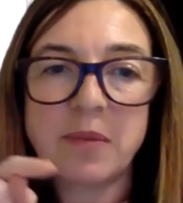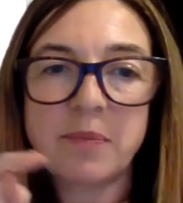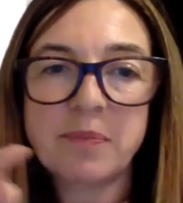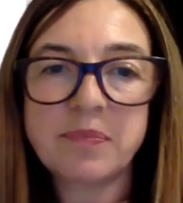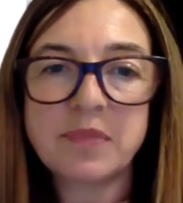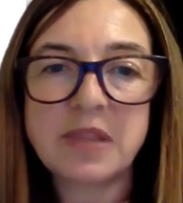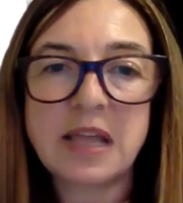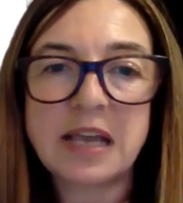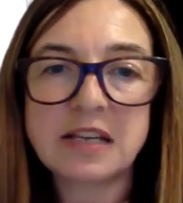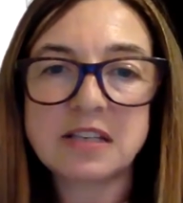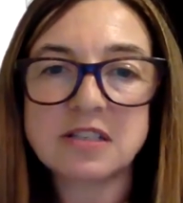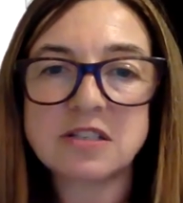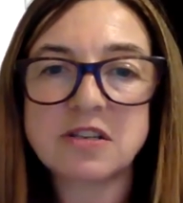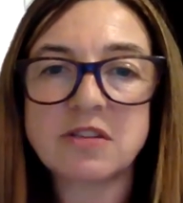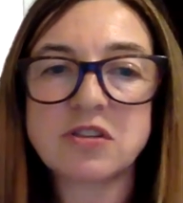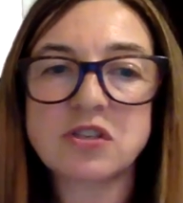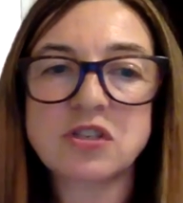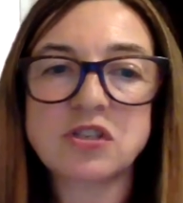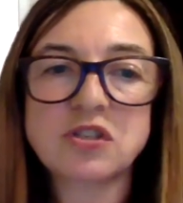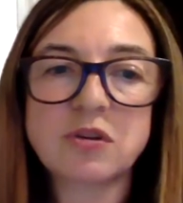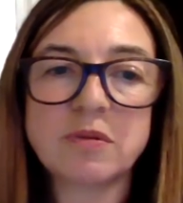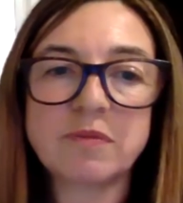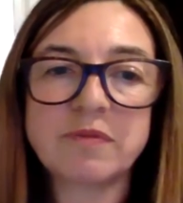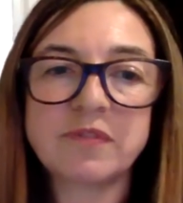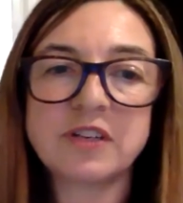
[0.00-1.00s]
next to the
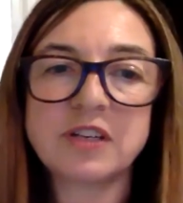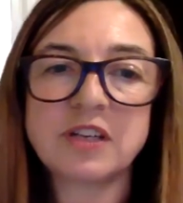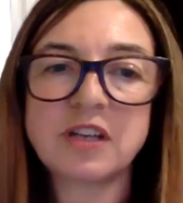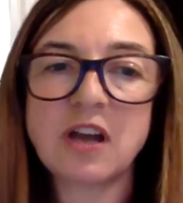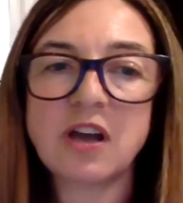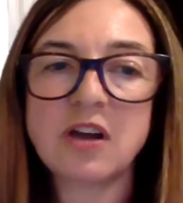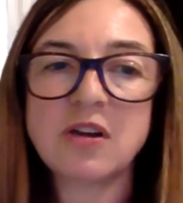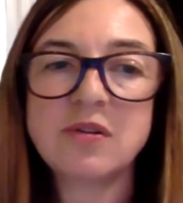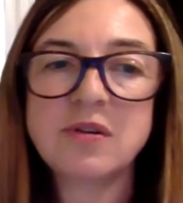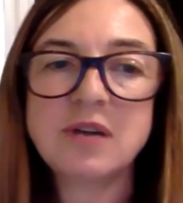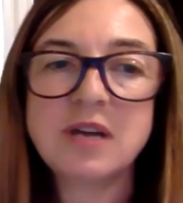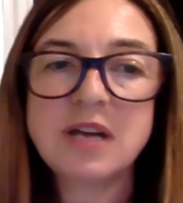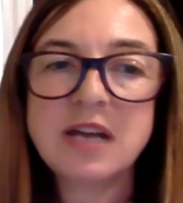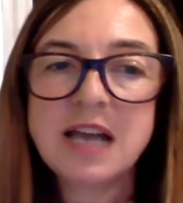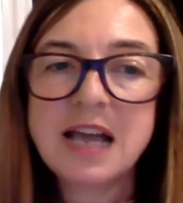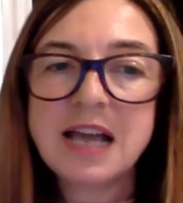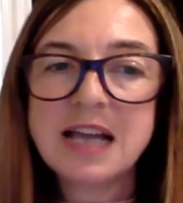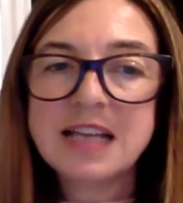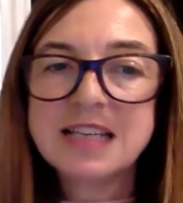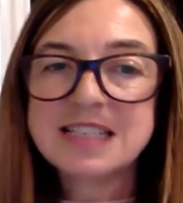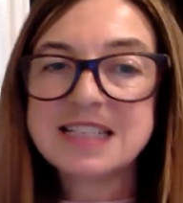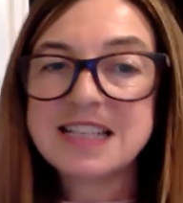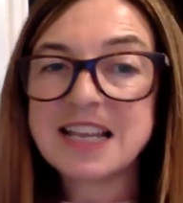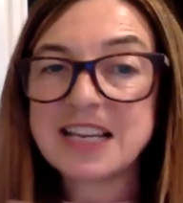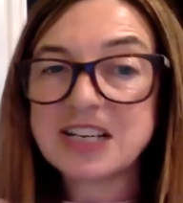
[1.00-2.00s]
stop video.
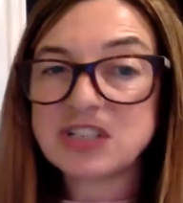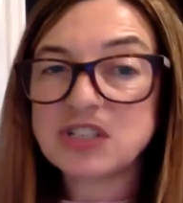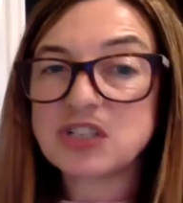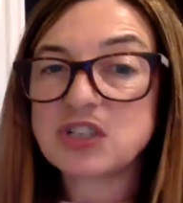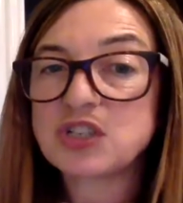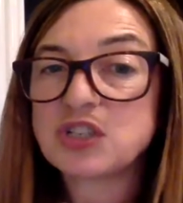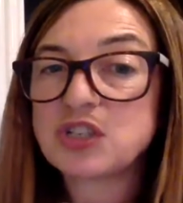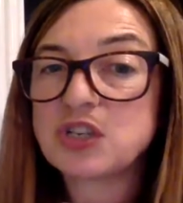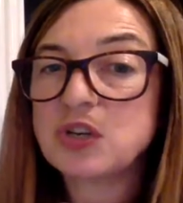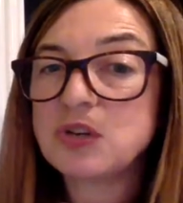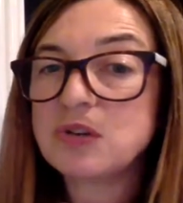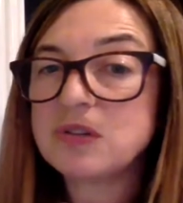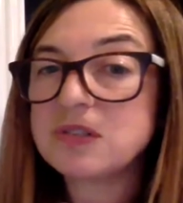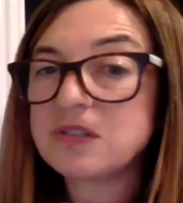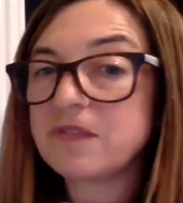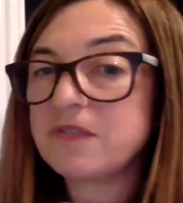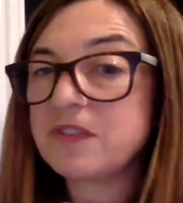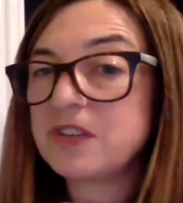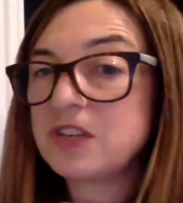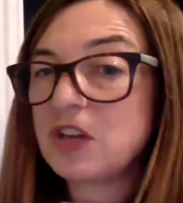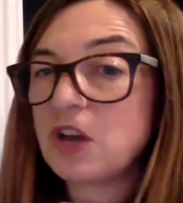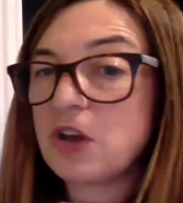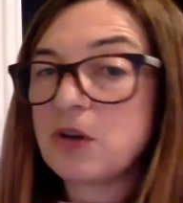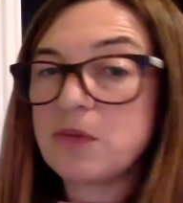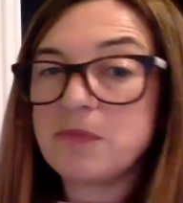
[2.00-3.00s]
Select to choose a
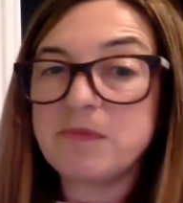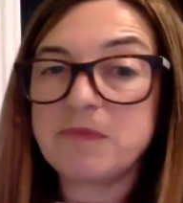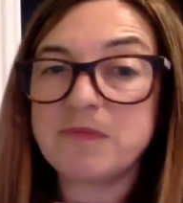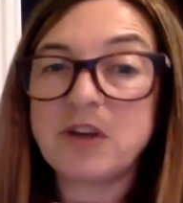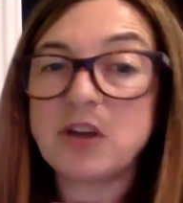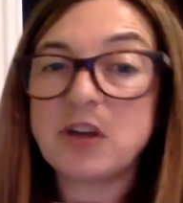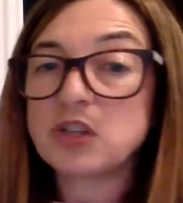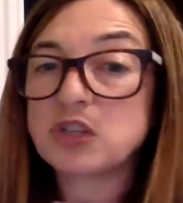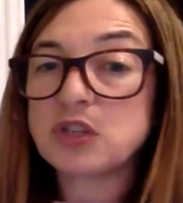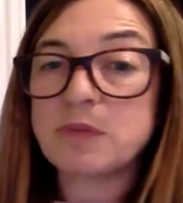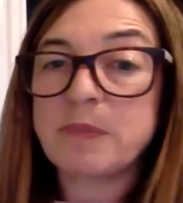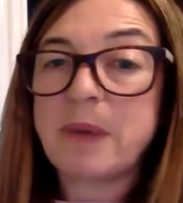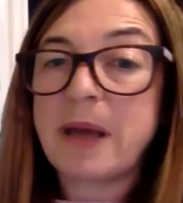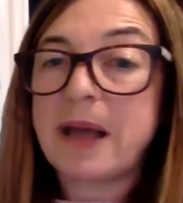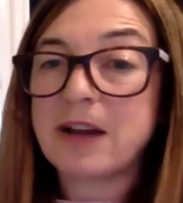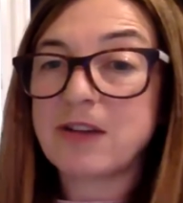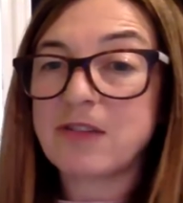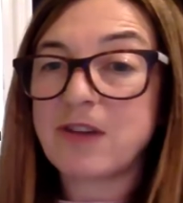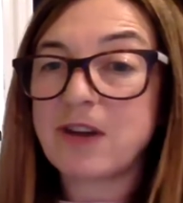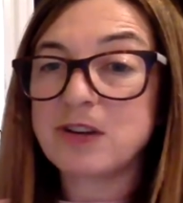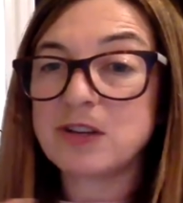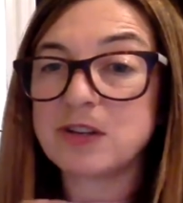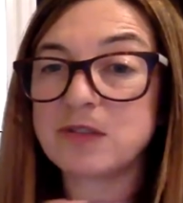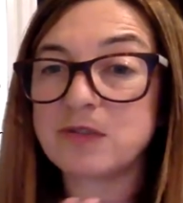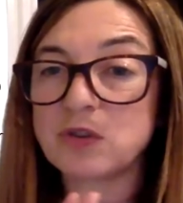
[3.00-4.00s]
video virtual
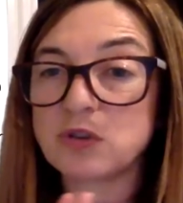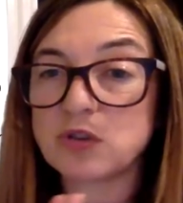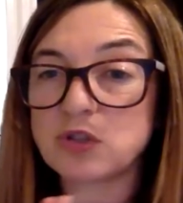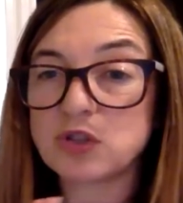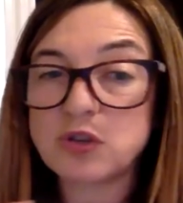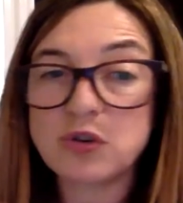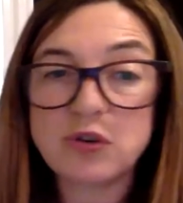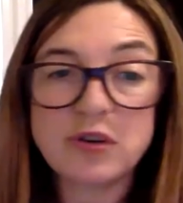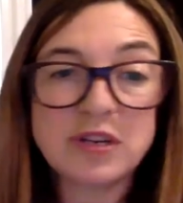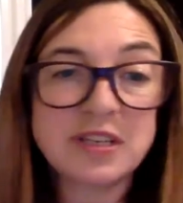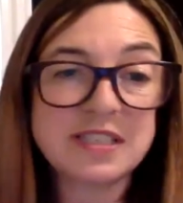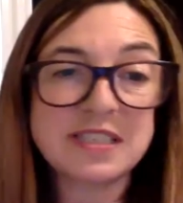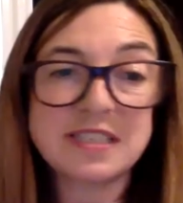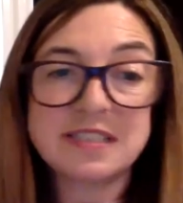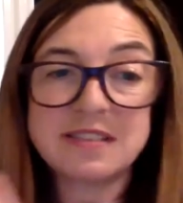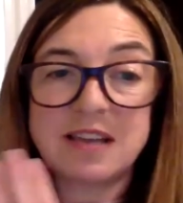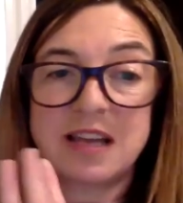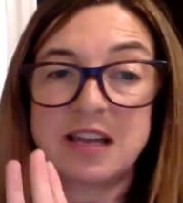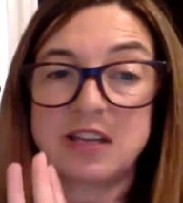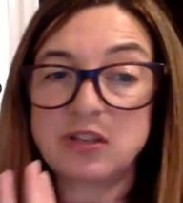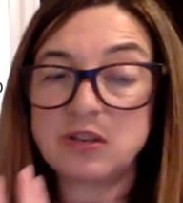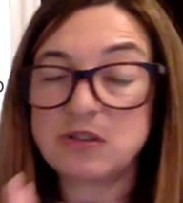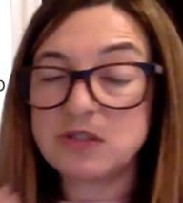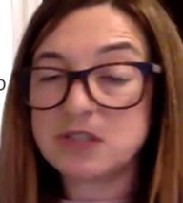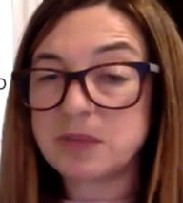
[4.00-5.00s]
background of your choice.
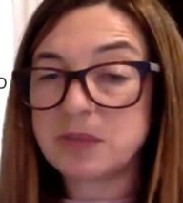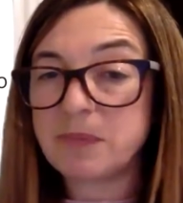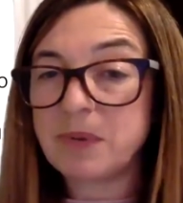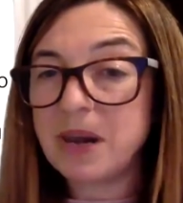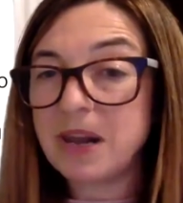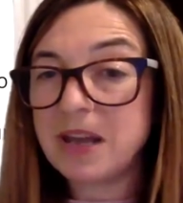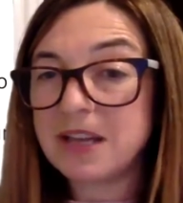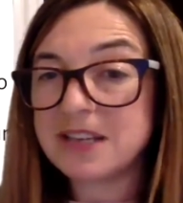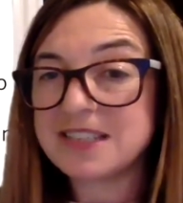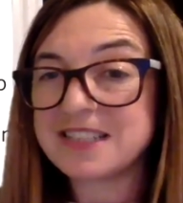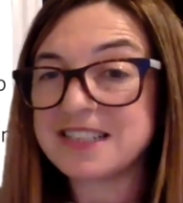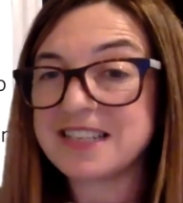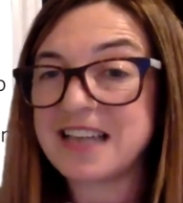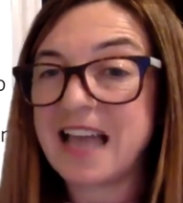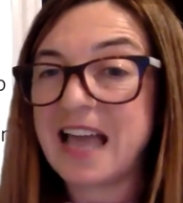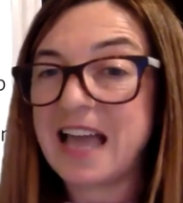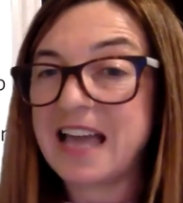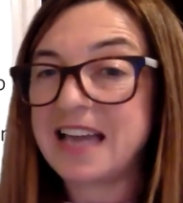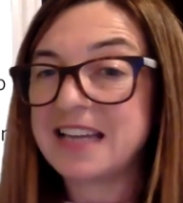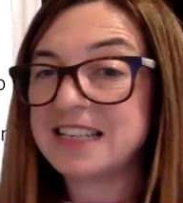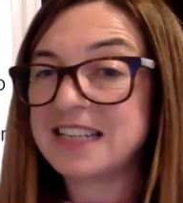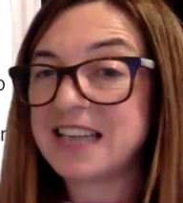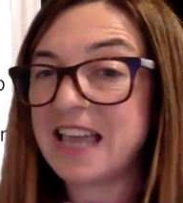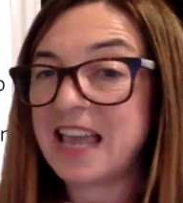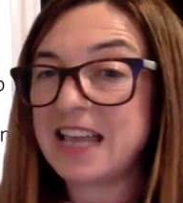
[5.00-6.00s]
Use the plus to
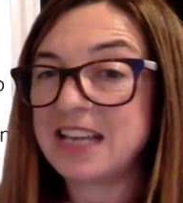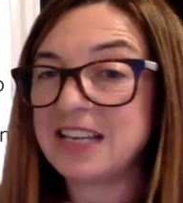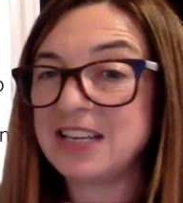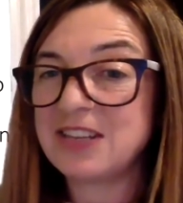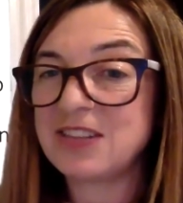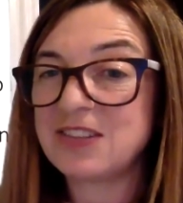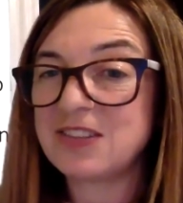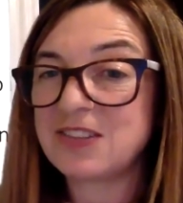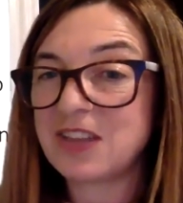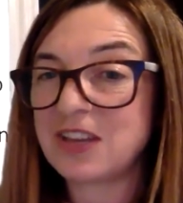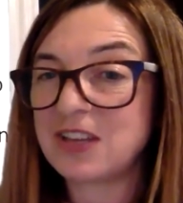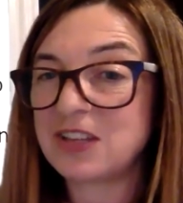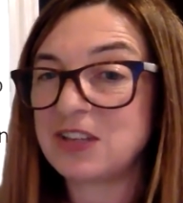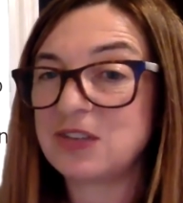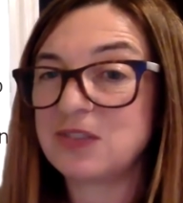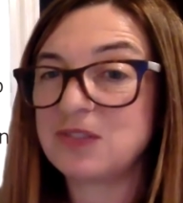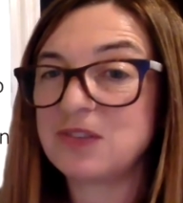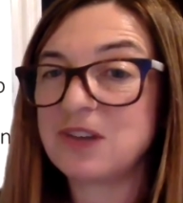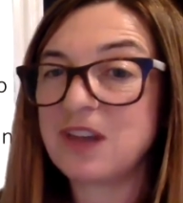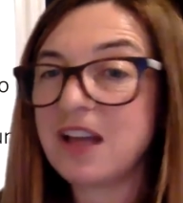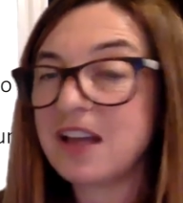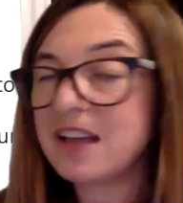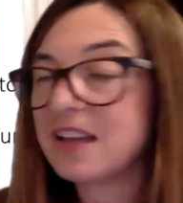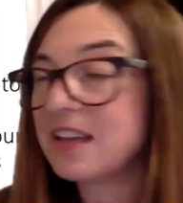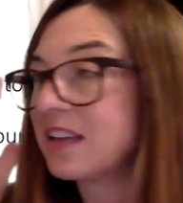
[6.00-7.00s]
add any that you
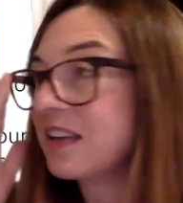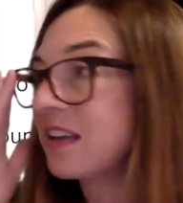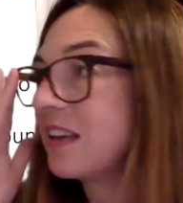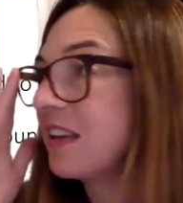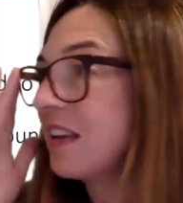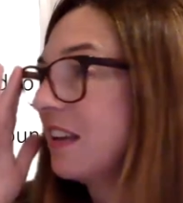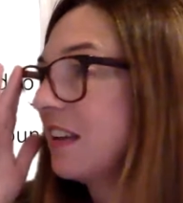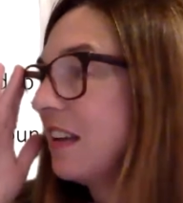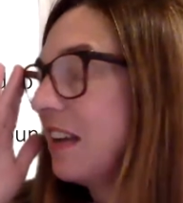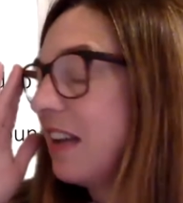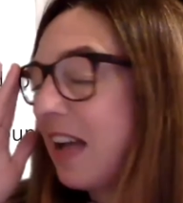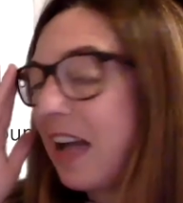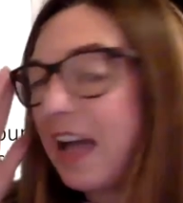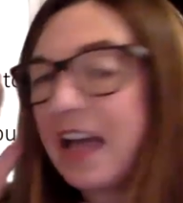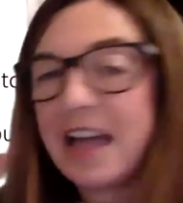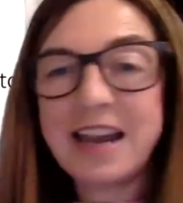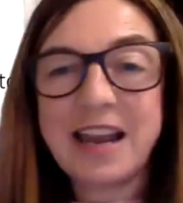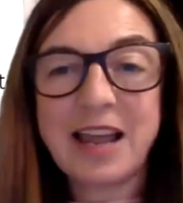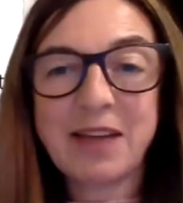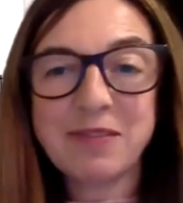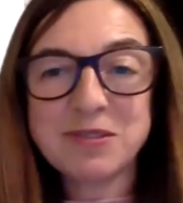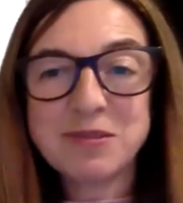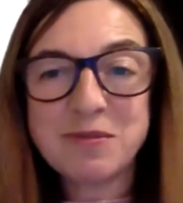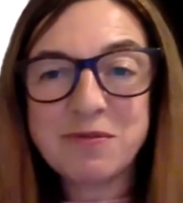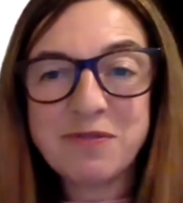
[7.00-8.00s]
like, and
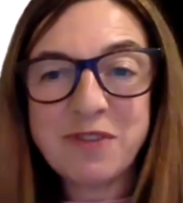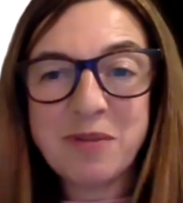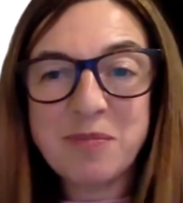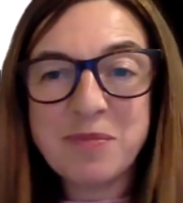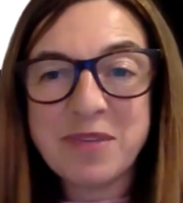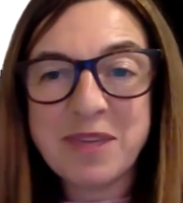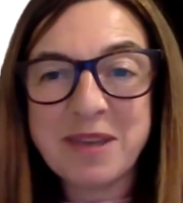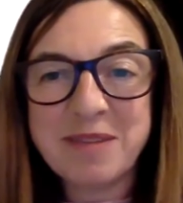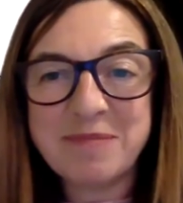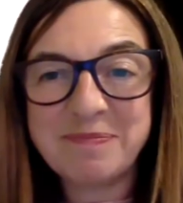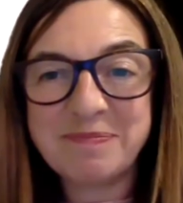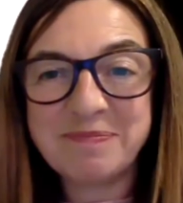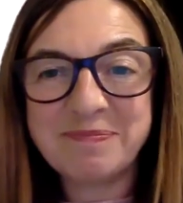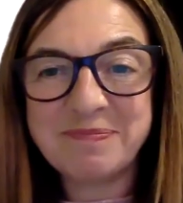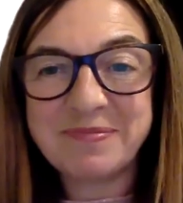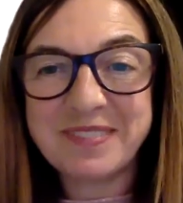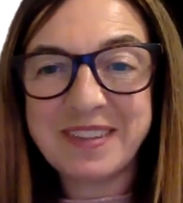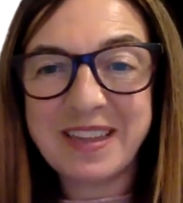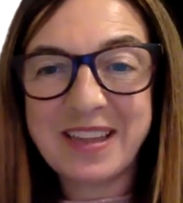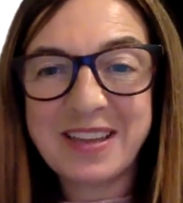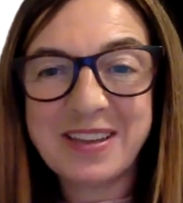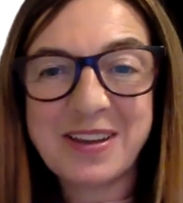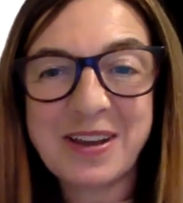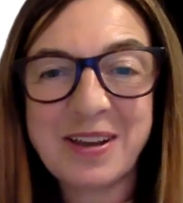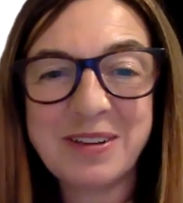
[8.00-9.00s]
have some fun with it.
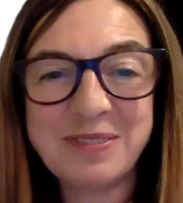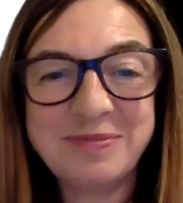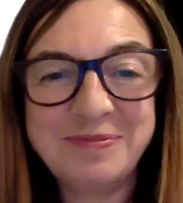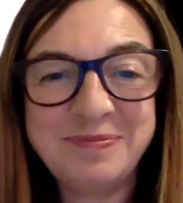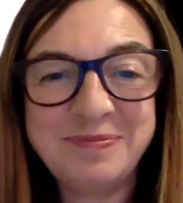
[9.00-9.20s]
There you go.